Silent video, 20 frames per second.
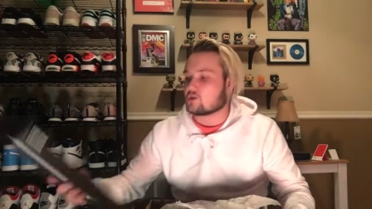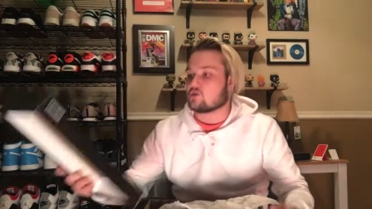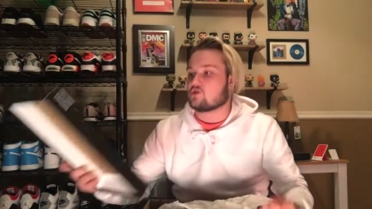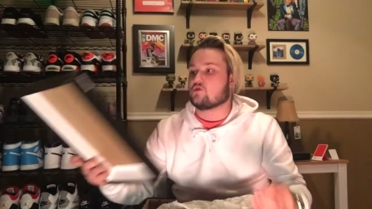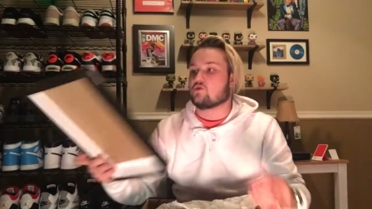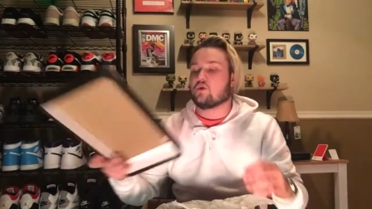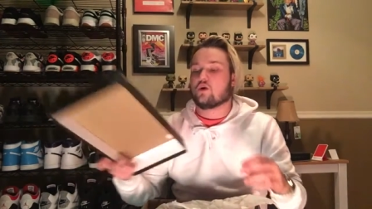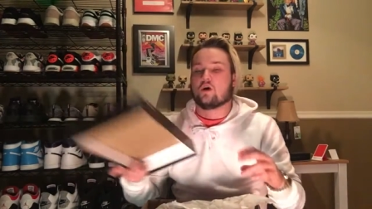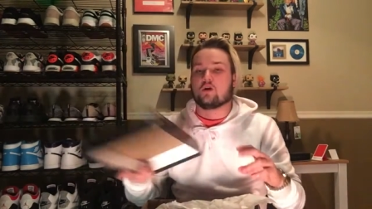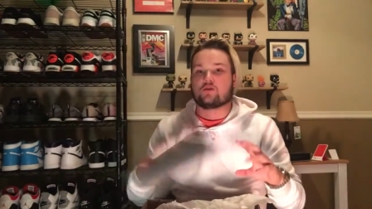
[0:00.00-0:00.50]

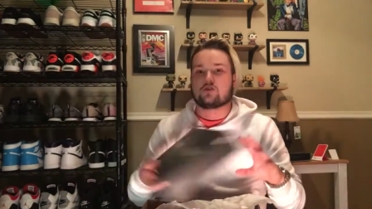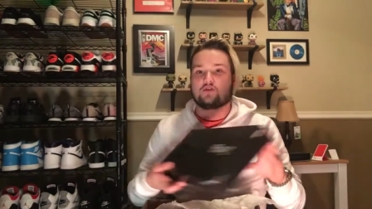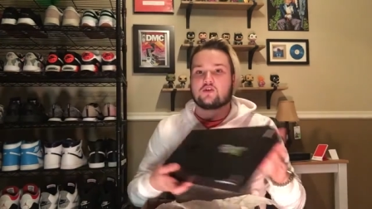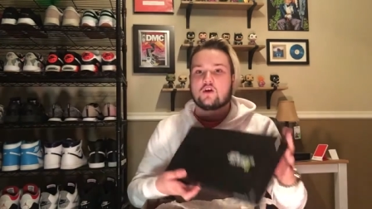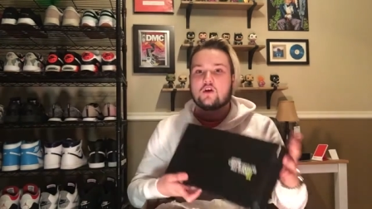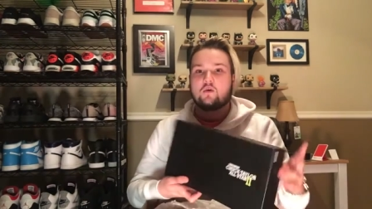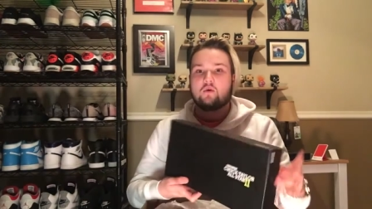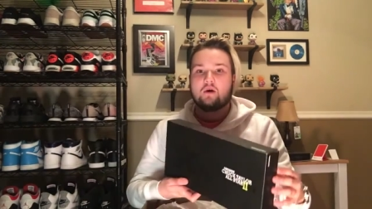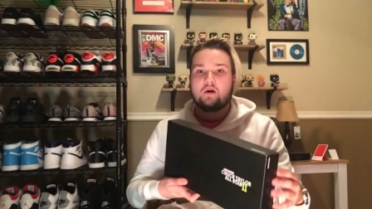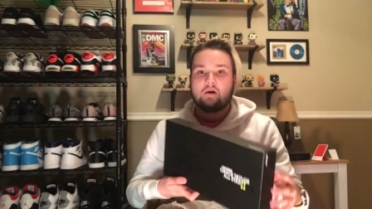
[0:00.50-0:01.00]
2
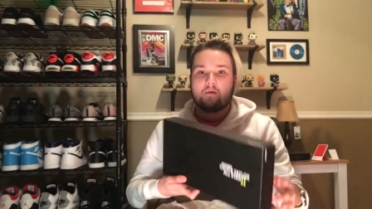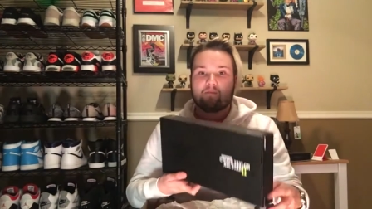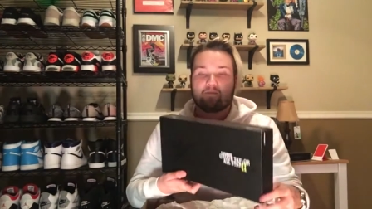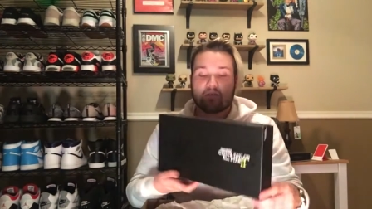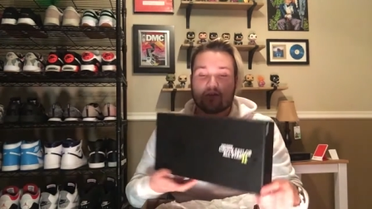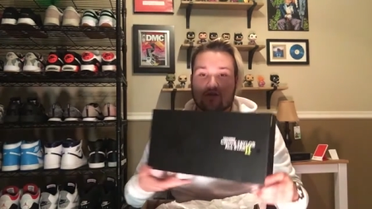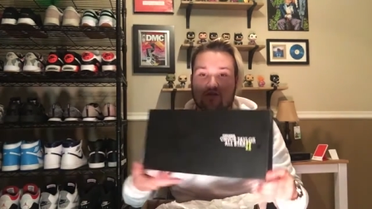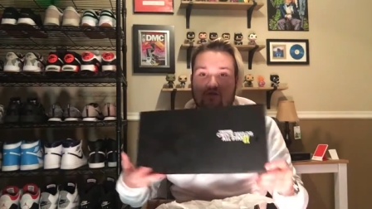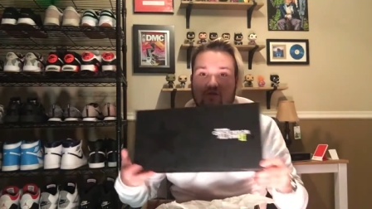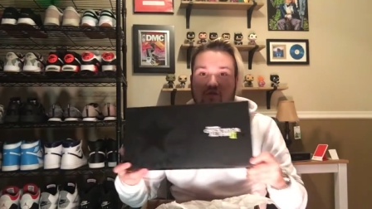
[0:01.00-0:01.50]
also
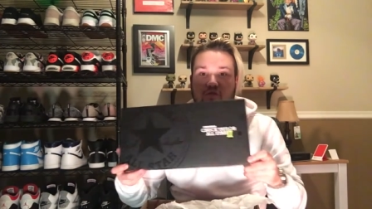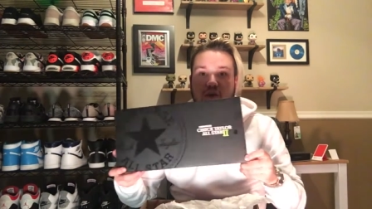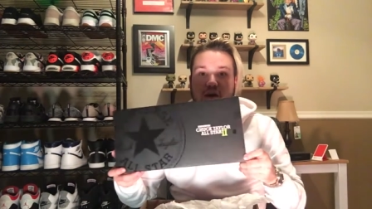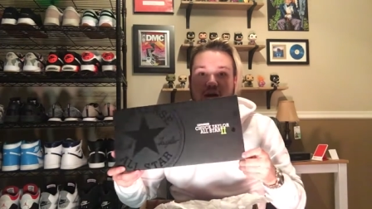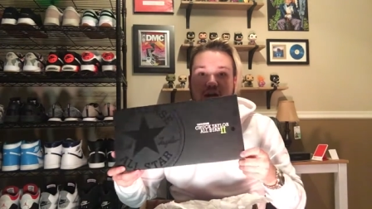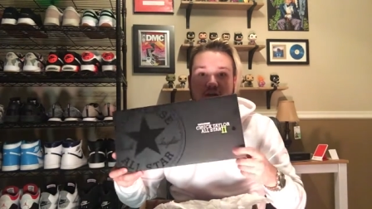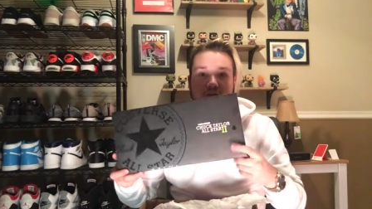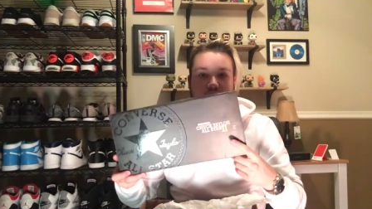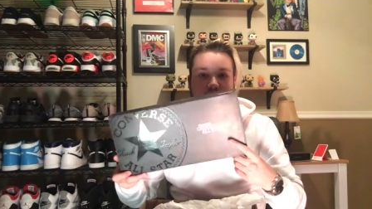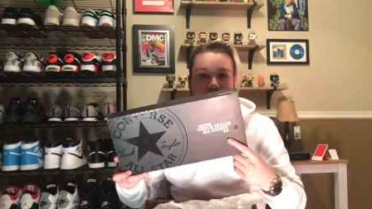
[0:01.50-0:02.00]
is
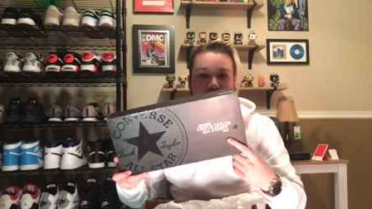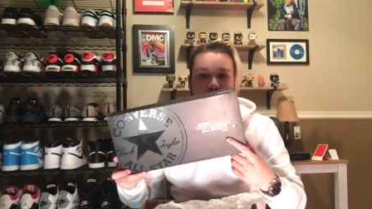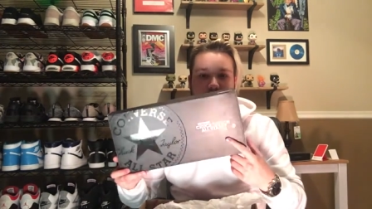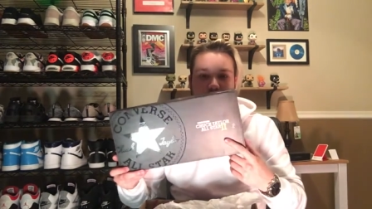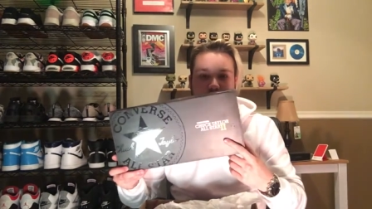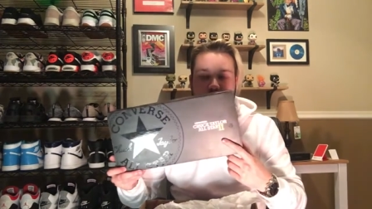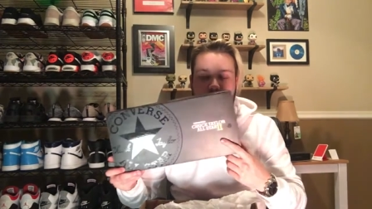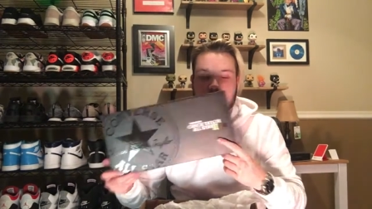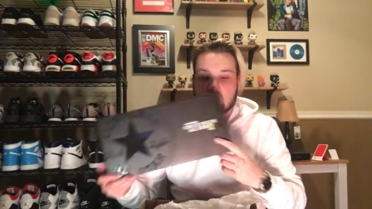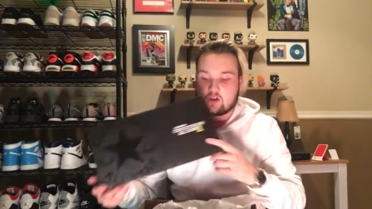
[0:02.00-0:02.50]
fire. Just
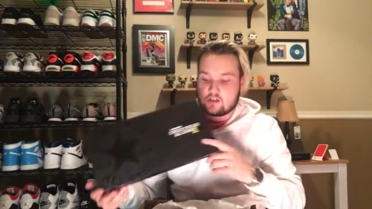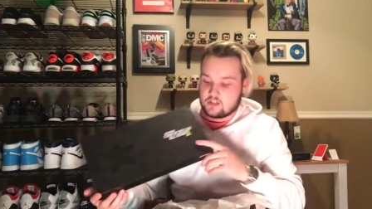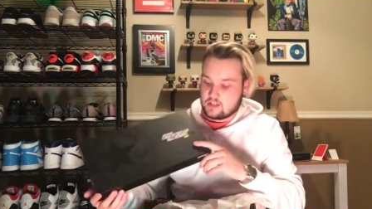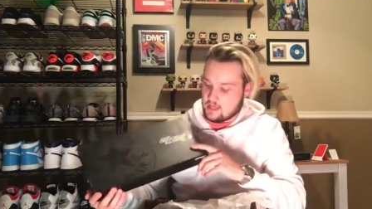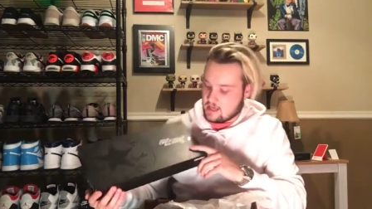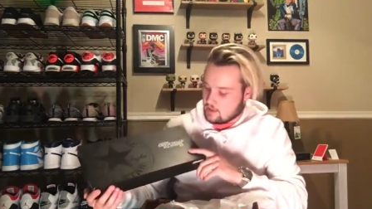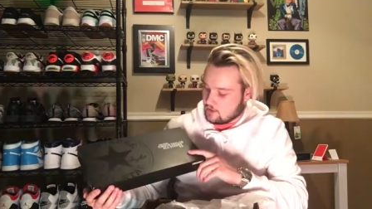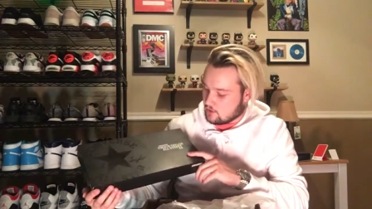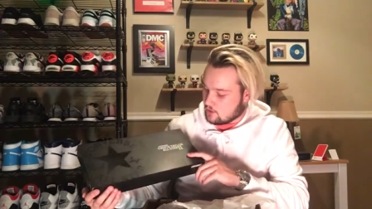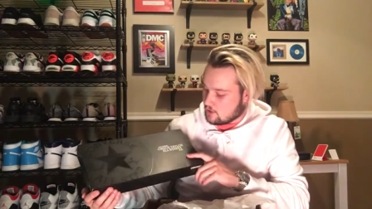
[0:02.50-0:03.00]
says Chuck
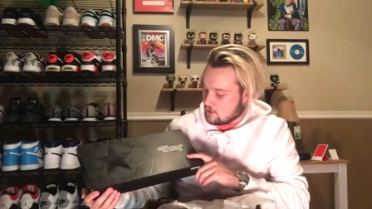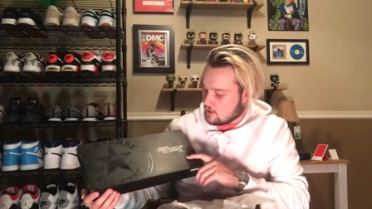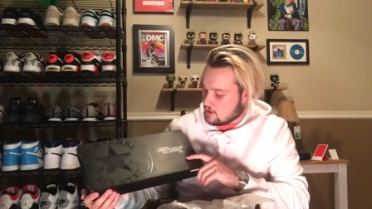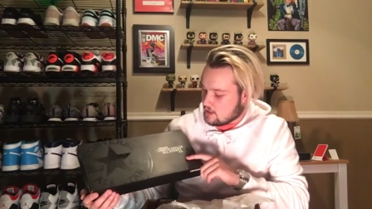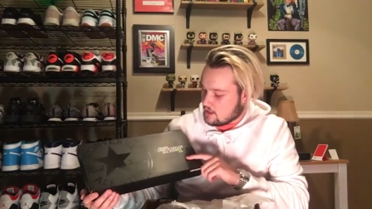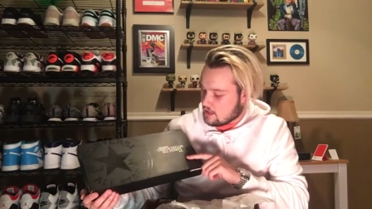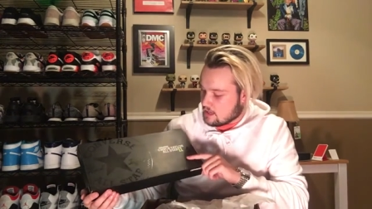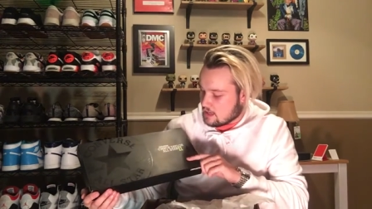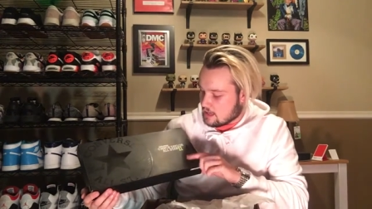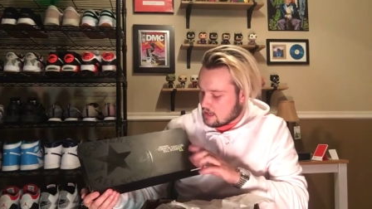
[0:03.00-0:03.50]
Taylor
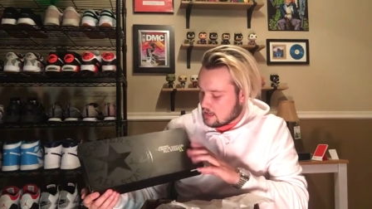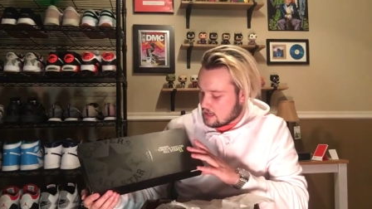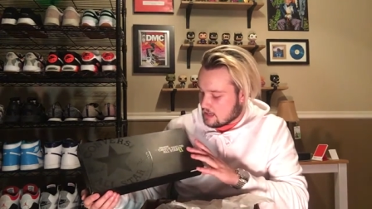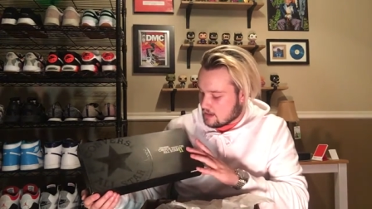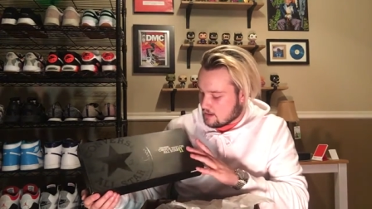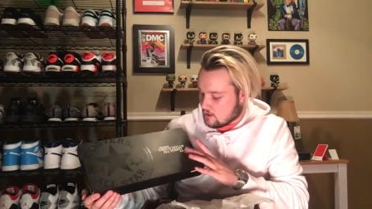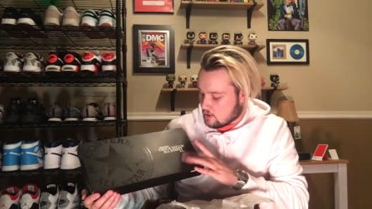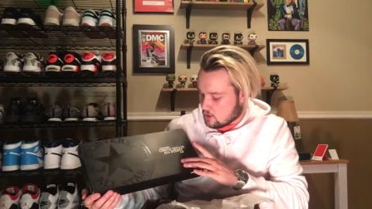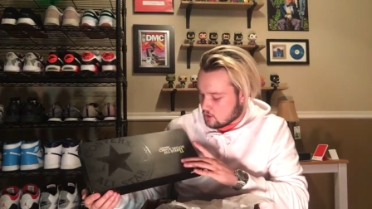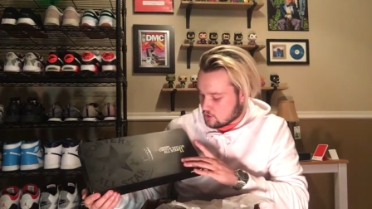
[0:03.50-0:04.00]

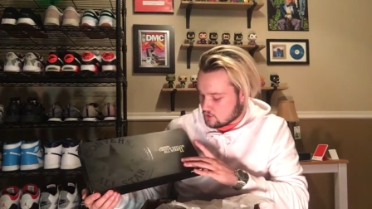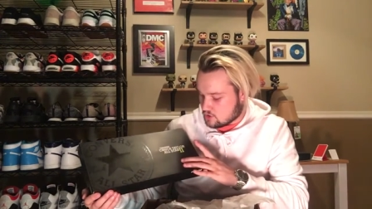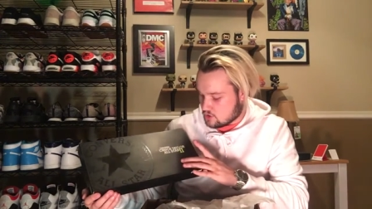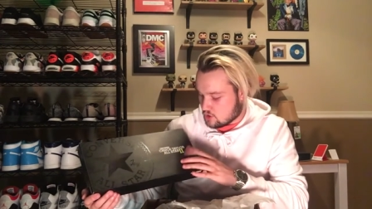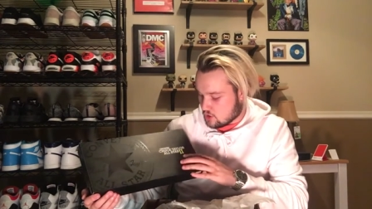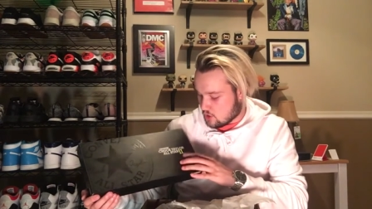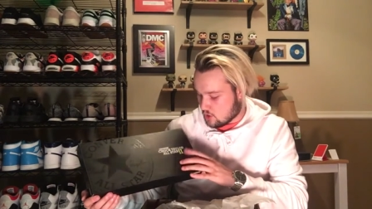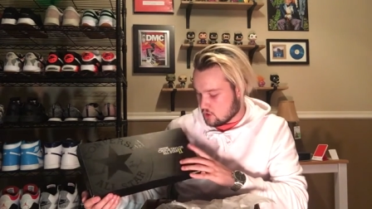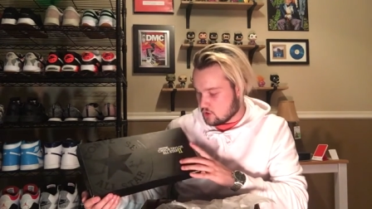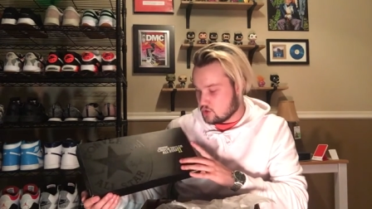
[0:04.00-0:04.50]

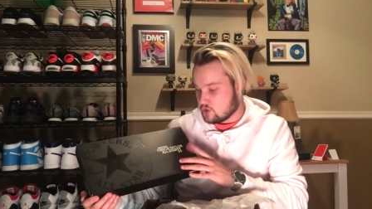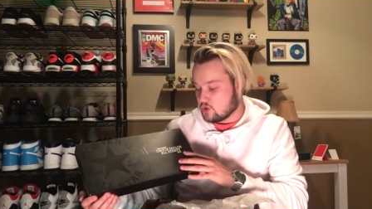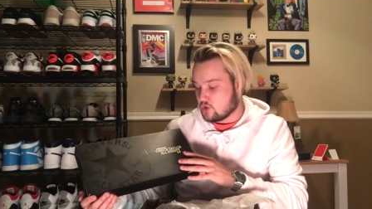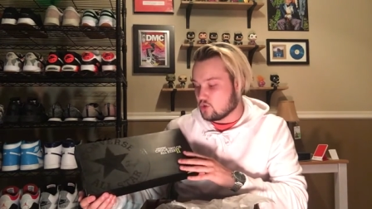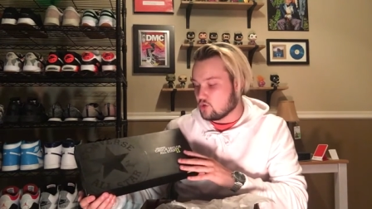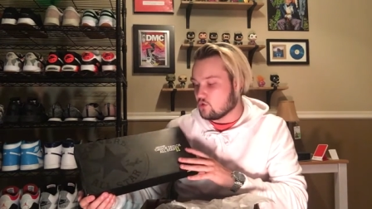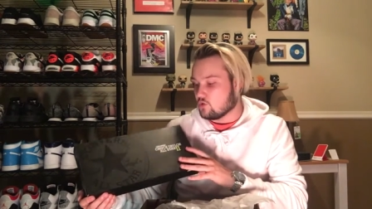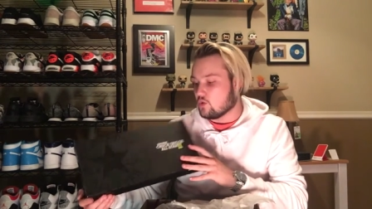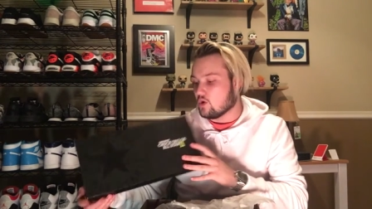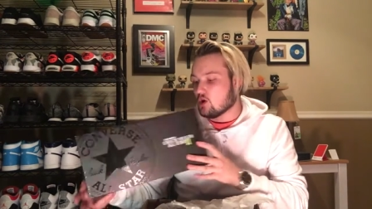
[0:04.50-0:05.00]
All-Star
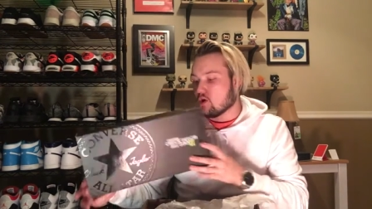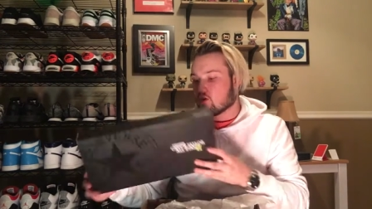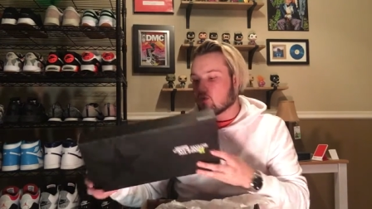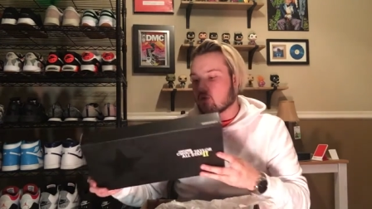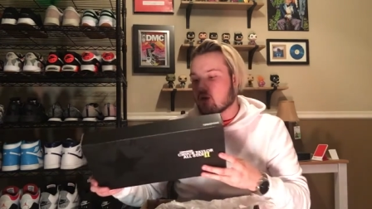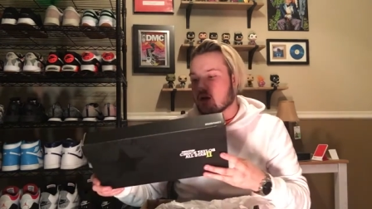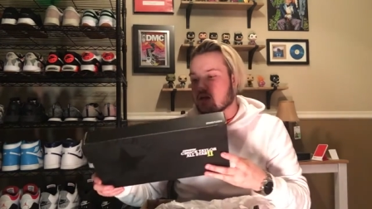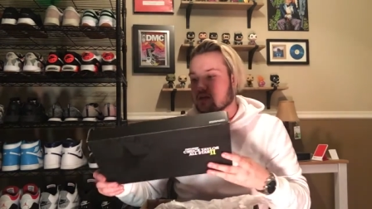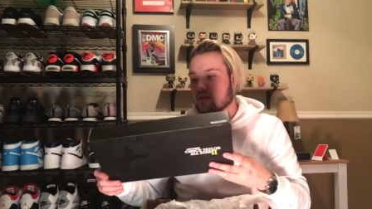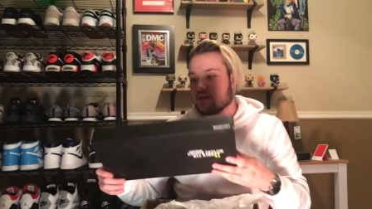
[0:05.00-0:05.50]
2
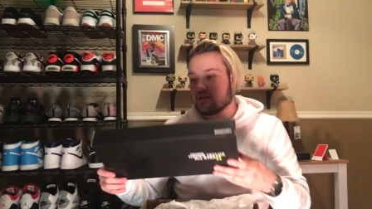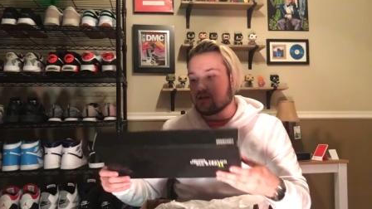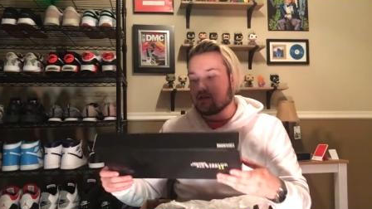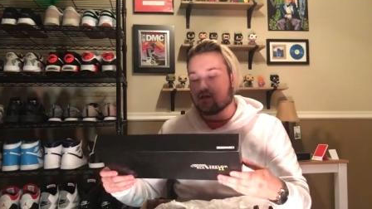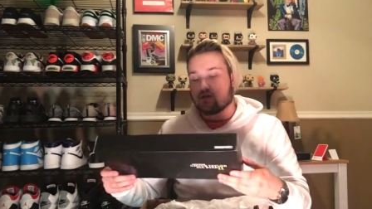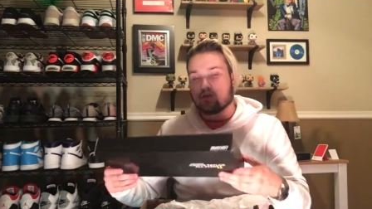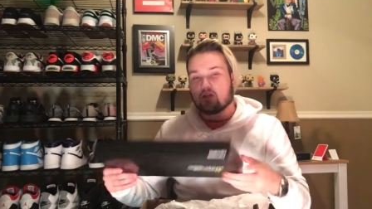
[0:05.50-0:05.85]
right here.